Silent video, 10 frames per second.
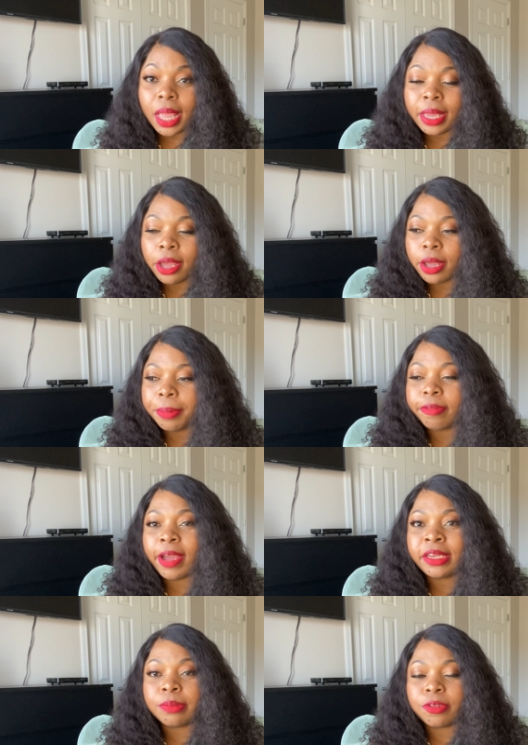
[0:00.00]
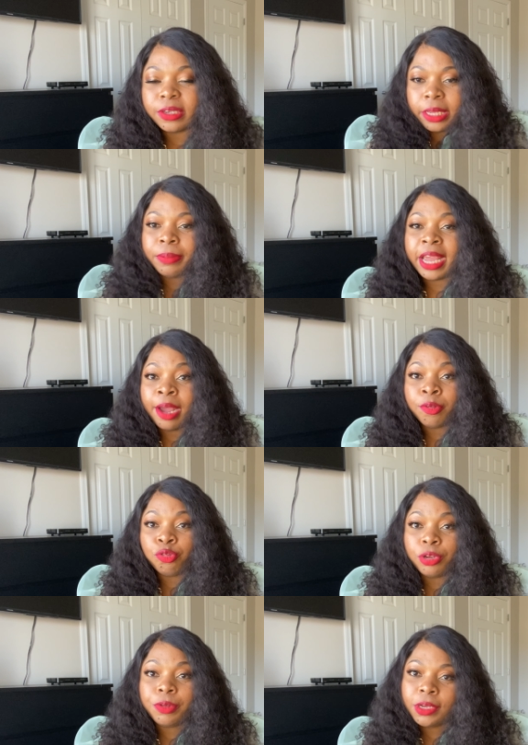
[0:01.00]
I got a couple of items from them that I
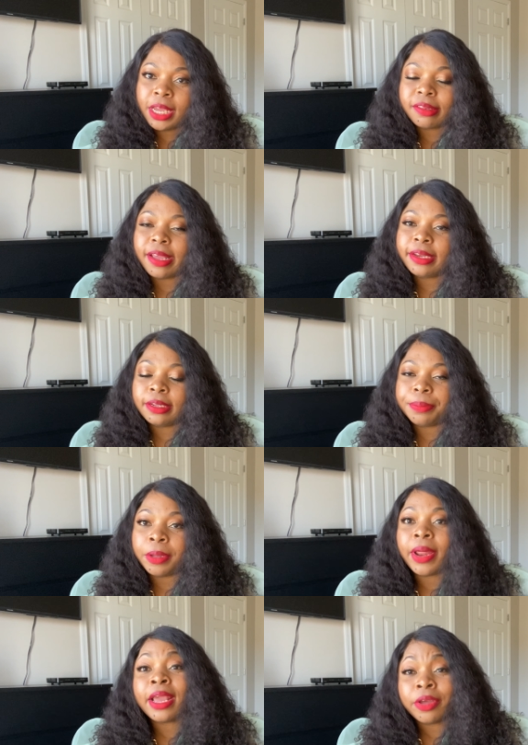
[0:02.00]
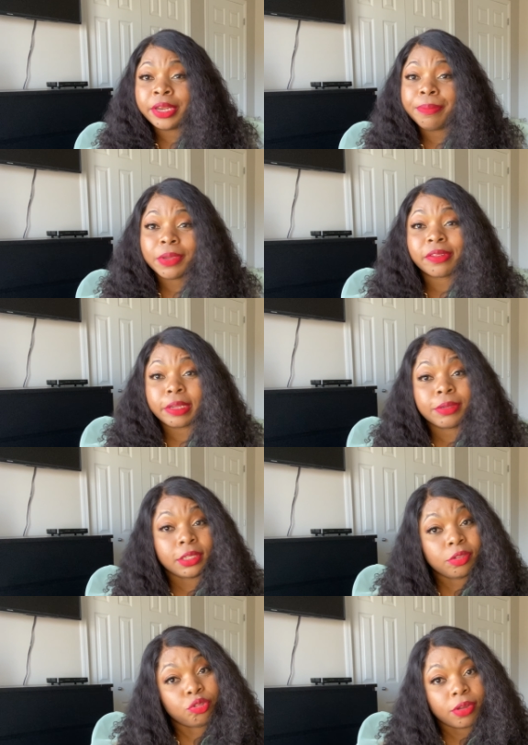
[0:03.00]
was really, really excited about. I got them because I
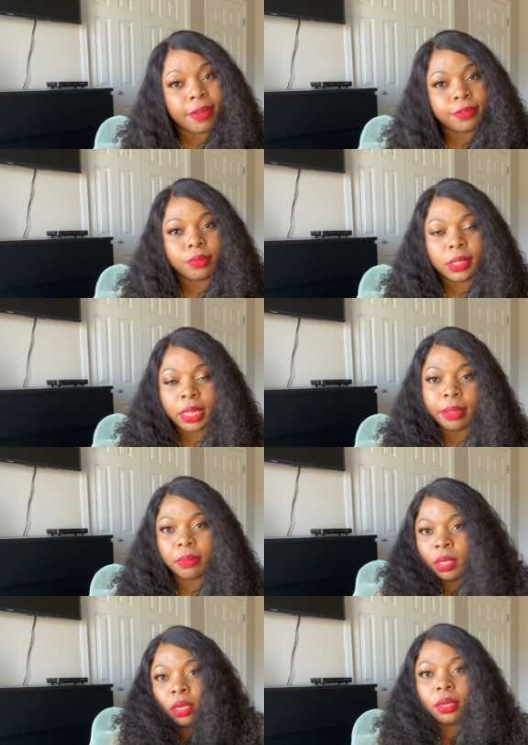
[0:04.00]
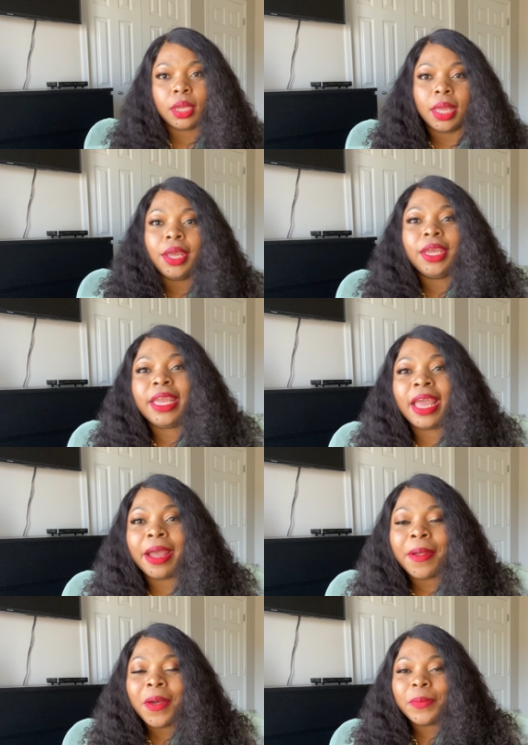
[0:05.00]
wanted to travel with them. And
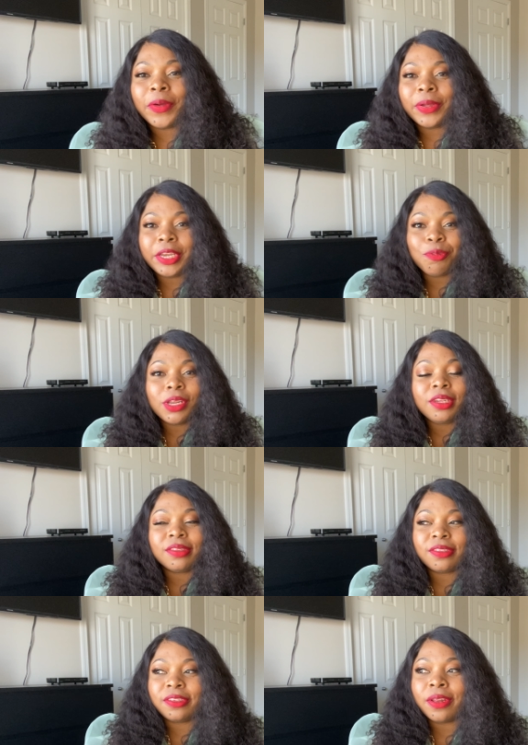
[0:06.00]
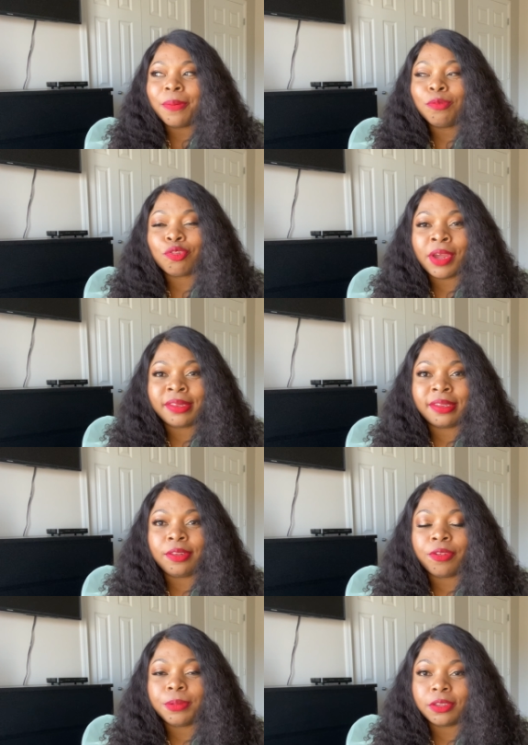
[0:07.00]
yeah, well, they released some
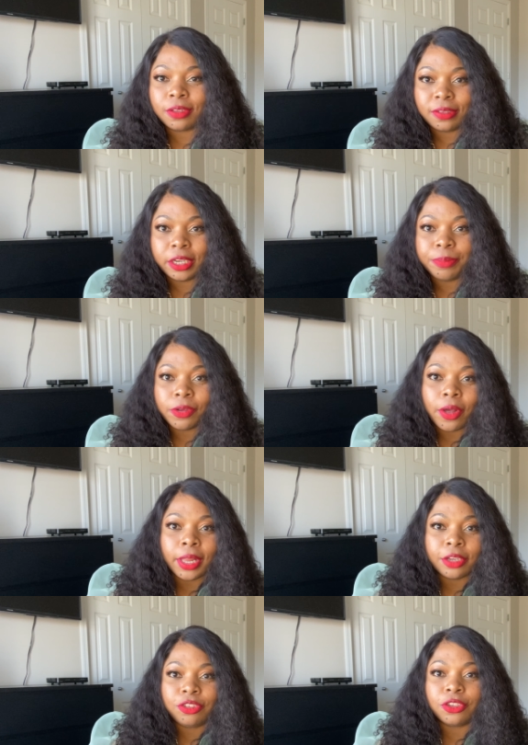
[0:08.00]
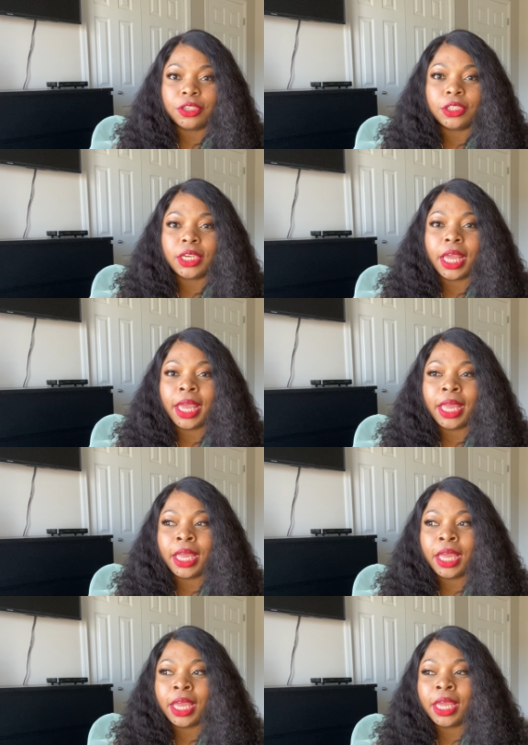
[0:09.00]
dresses from their sustainable collection
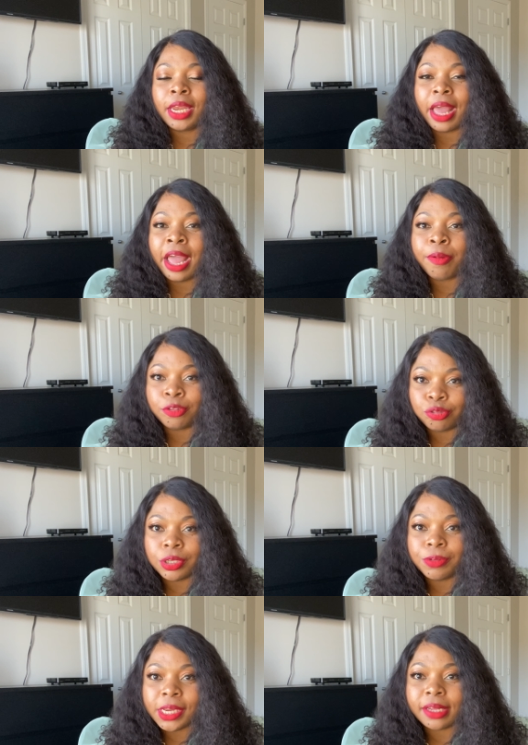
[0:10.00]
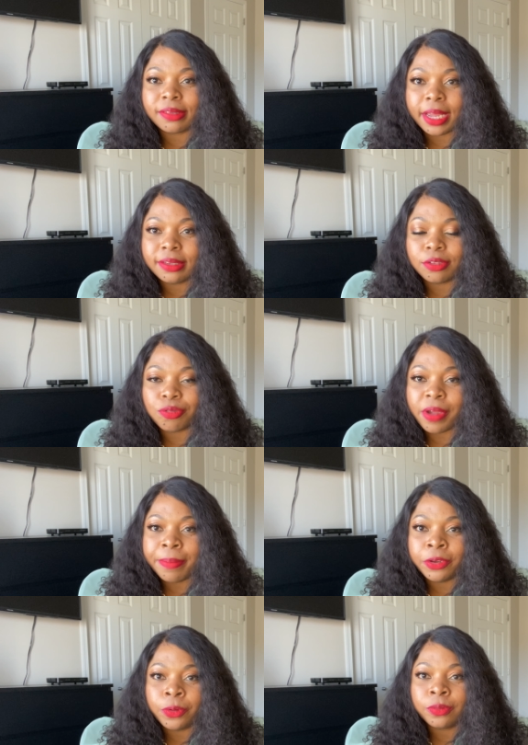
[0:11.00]
and I was really, really excited to
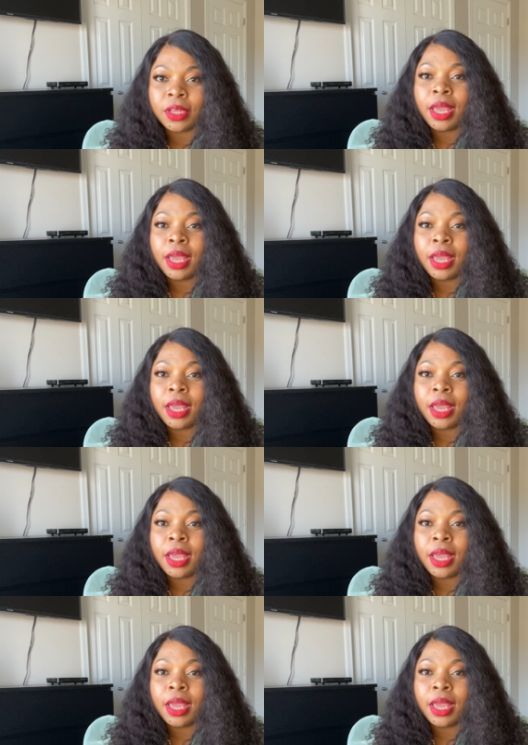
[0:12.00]
grab those.